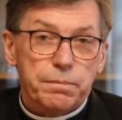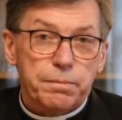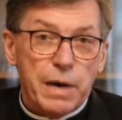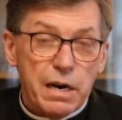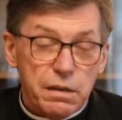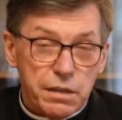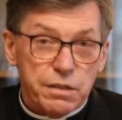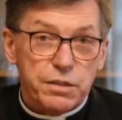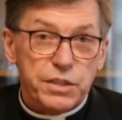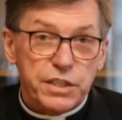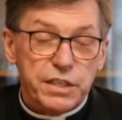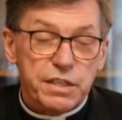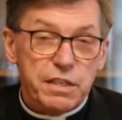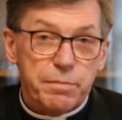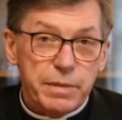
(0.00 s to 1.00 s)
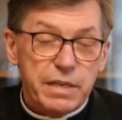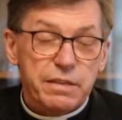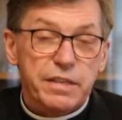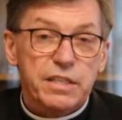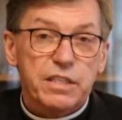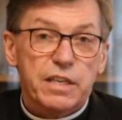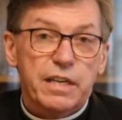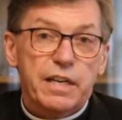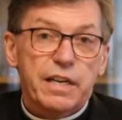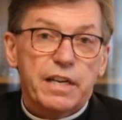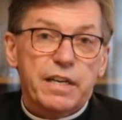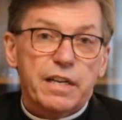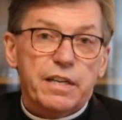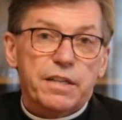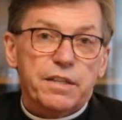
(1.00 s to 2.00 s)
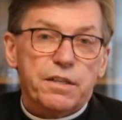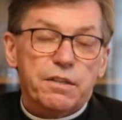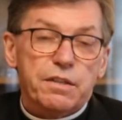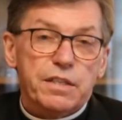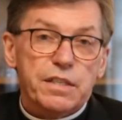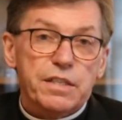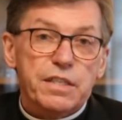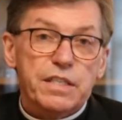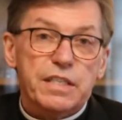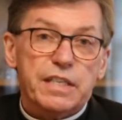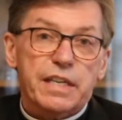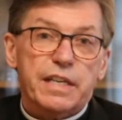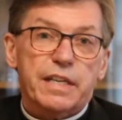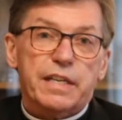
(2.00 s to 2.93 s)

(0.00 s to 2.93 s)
partners in the marriage, there is